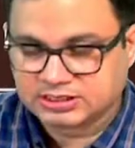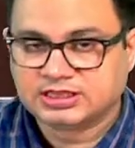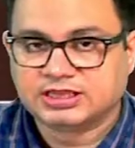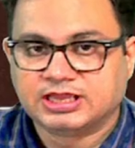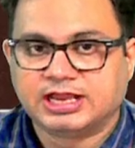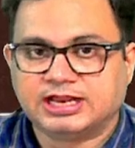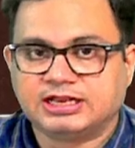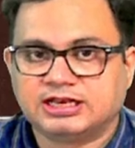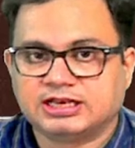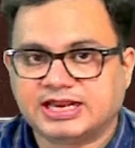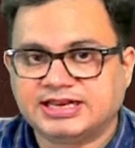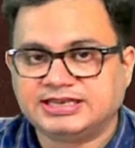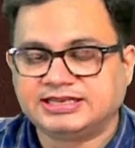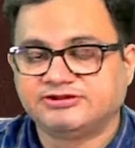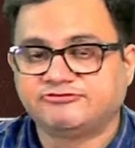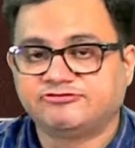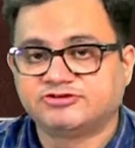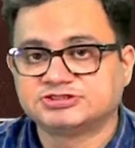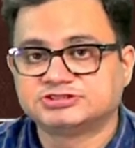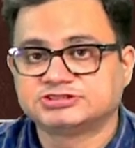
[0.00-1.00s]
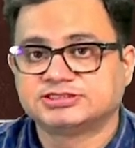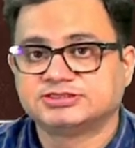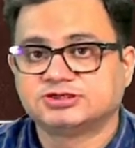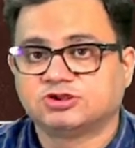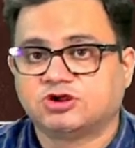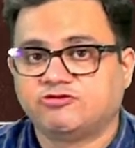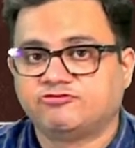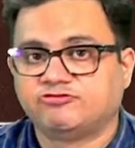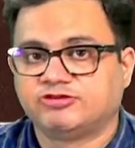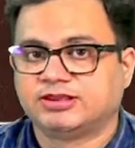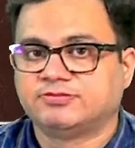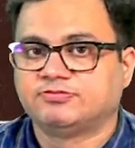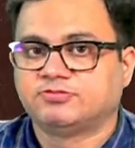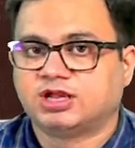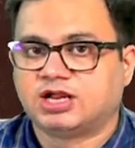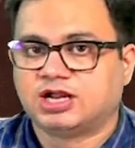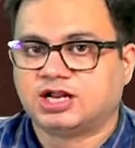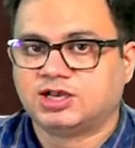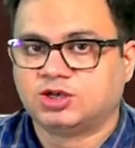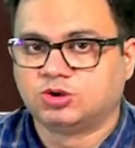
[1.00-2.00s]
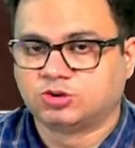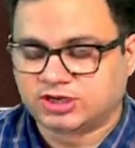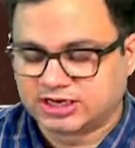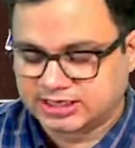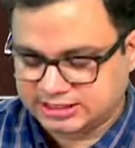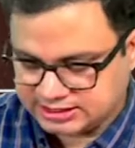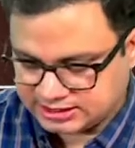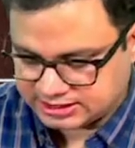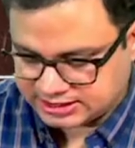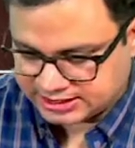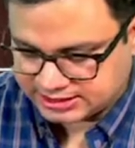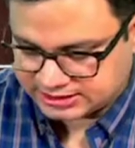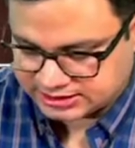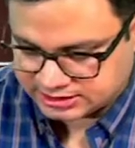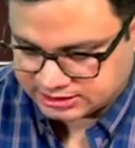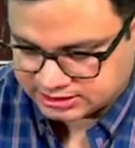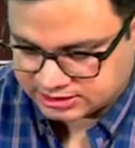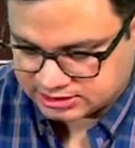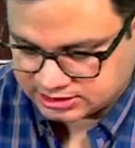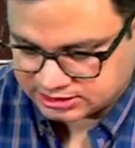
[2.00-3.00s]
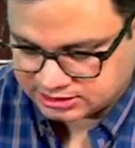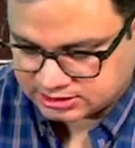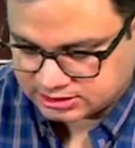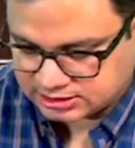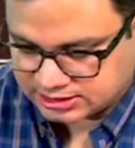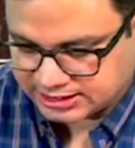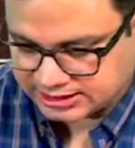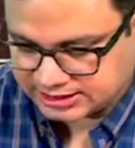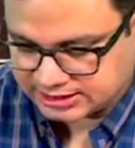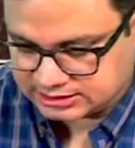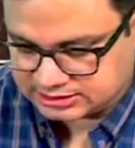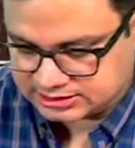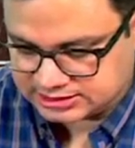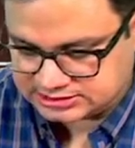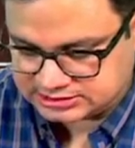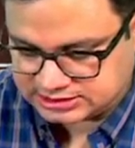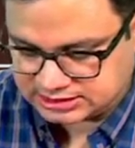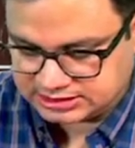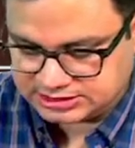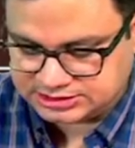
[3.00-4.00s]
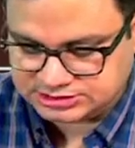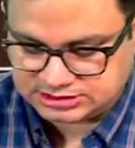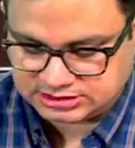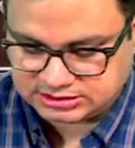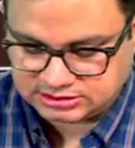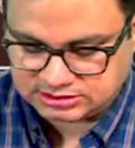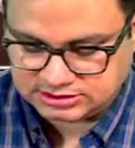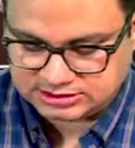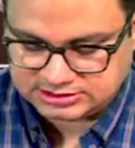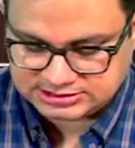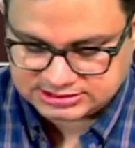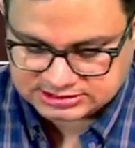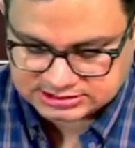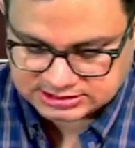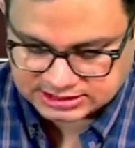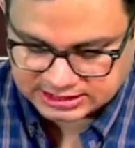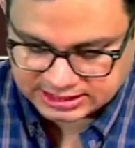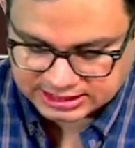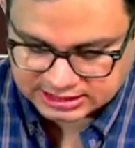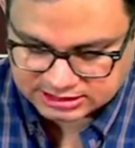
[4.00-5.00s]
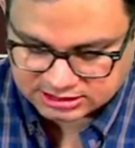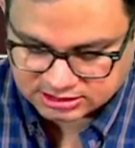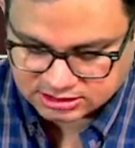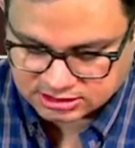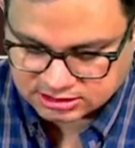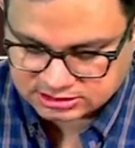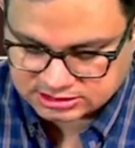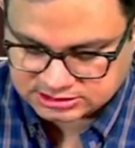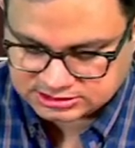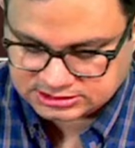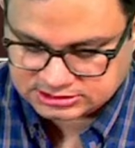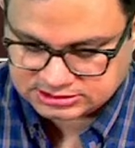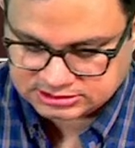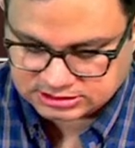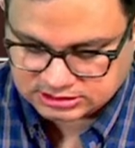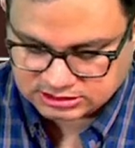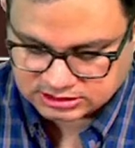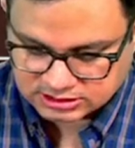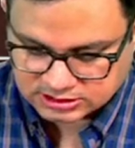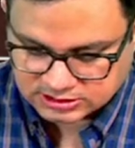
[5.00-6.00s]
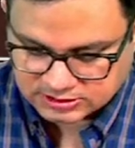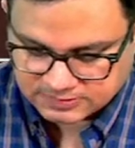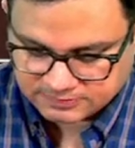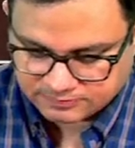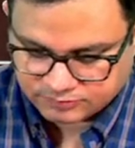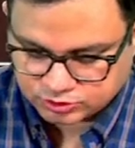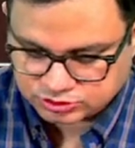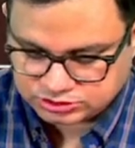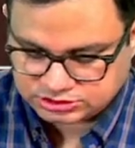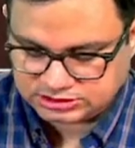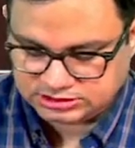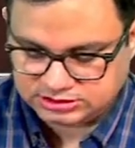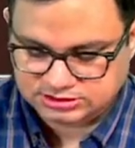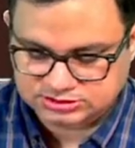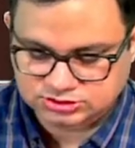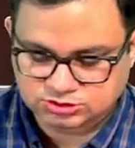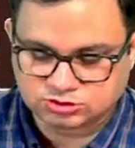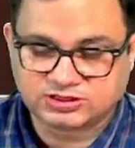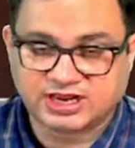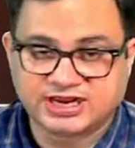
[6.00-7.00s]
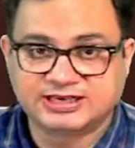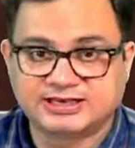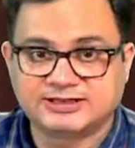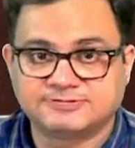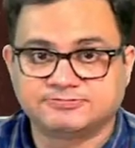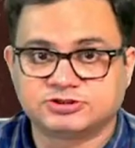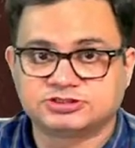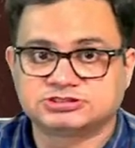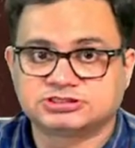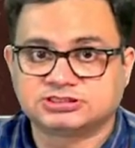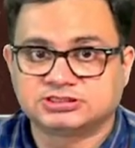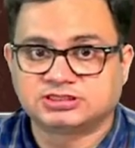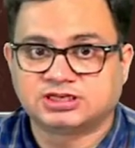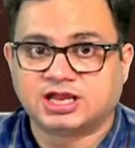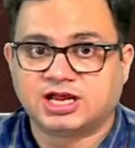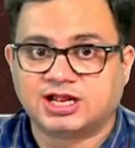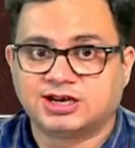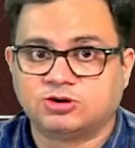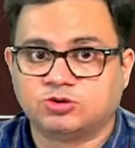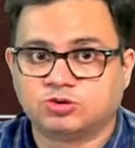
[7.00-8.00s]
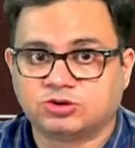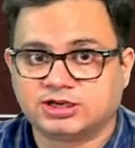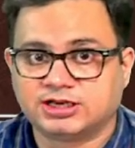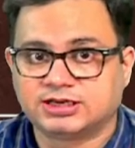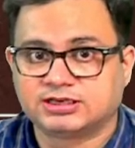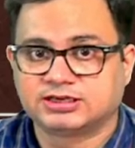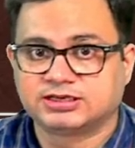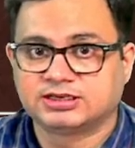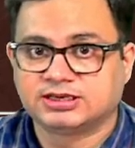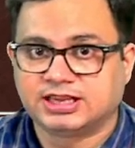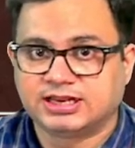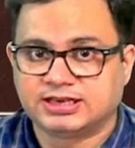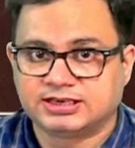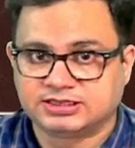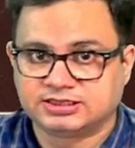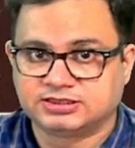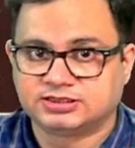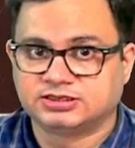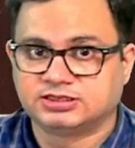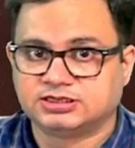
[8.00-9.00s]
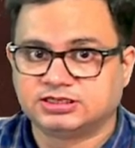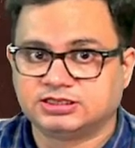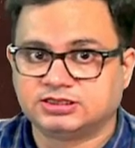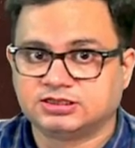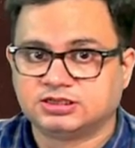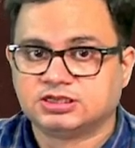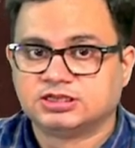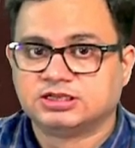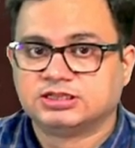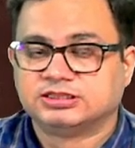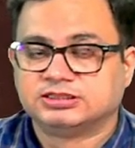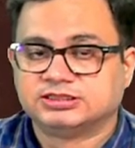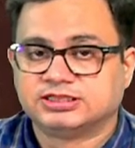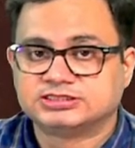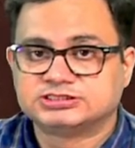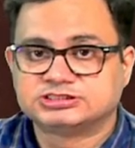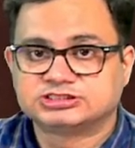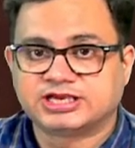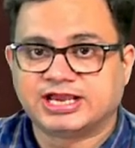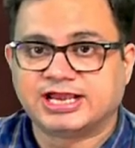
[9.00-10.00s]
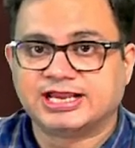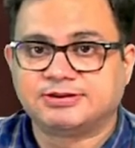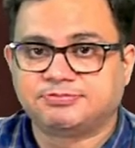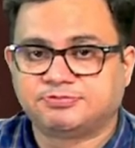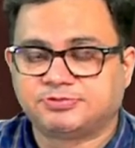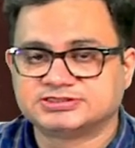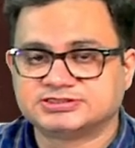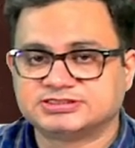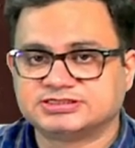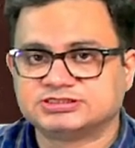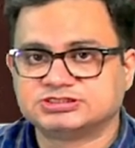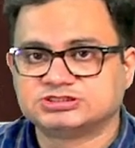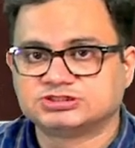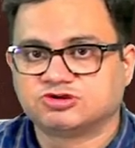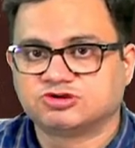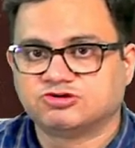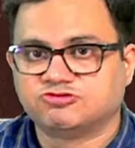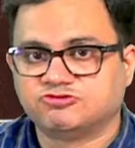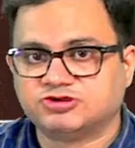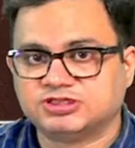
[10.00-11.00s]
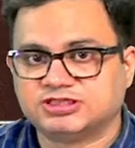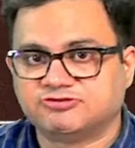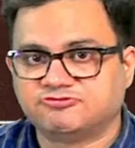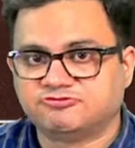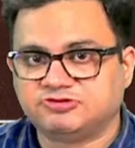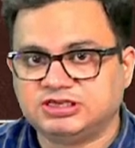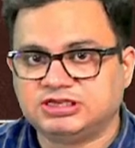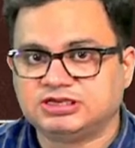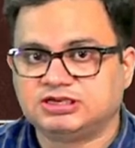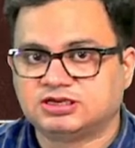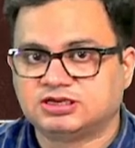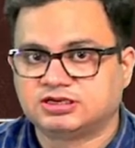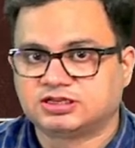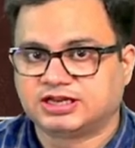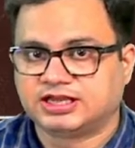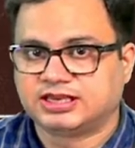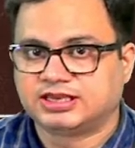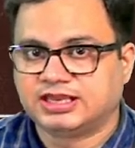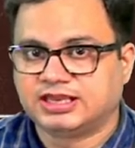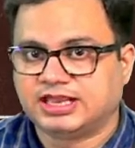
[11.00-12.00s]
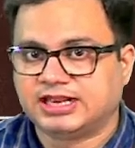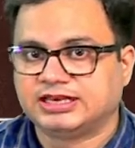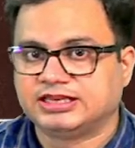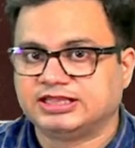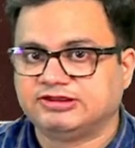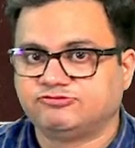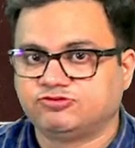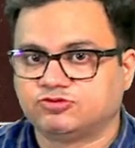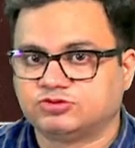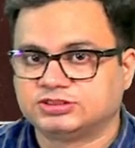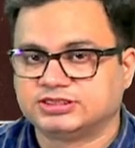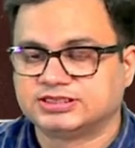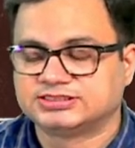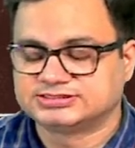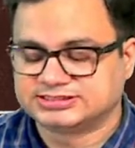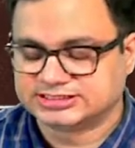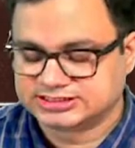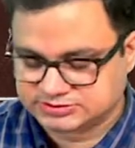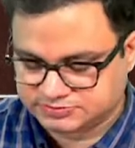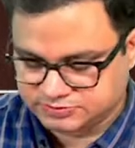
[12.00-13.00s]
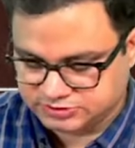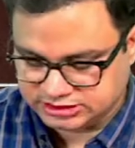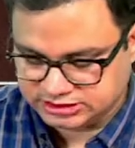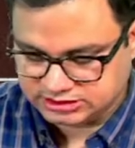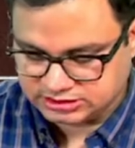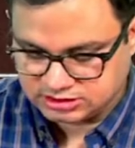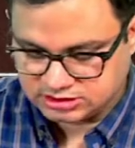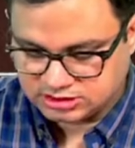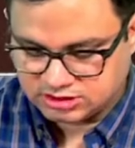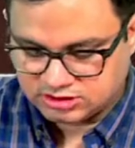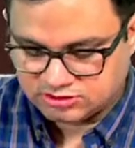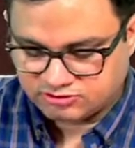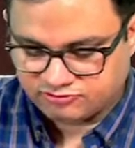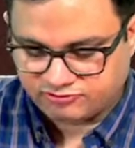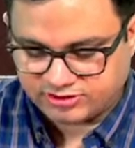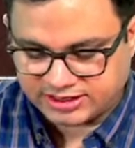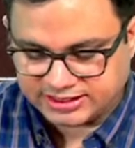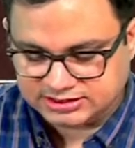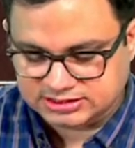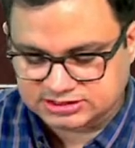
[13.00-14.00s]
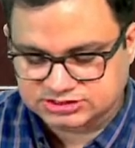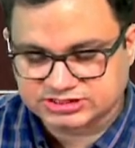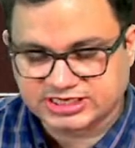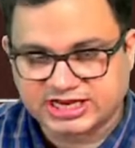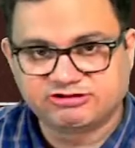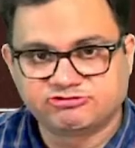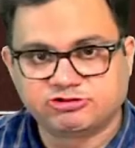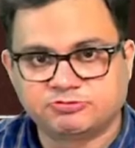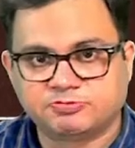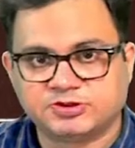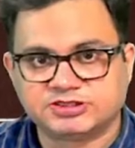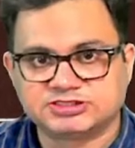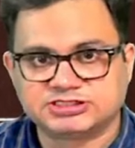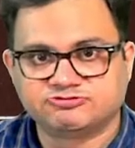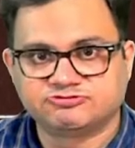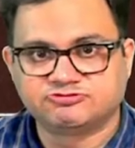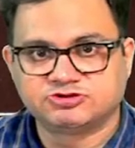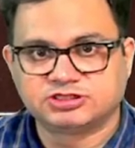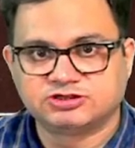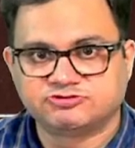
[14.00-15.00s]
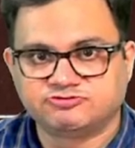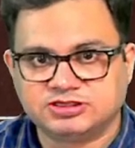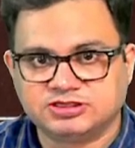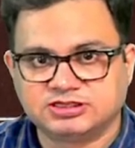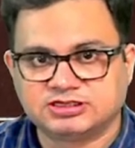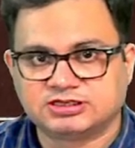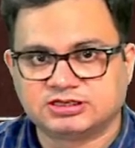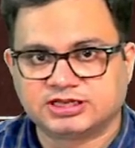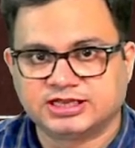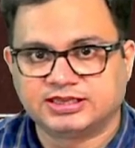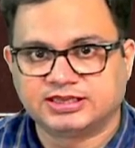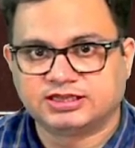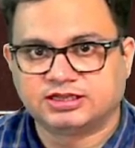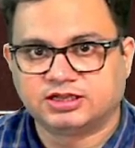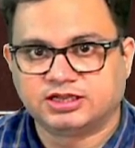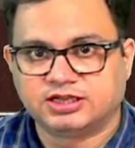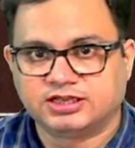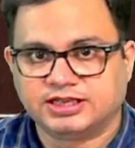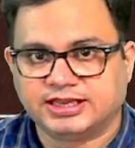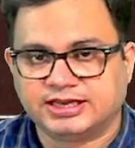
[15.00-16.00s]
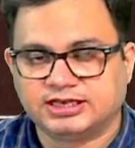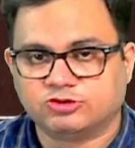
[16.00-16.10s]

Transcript: and 90% of them are located anteriorly. Like in this condition, this is the anterior, this is the posterior. So 90% are located anteriorly. The child presents with a weak cry and aphonia since birth. Why the child will present with a weak cry and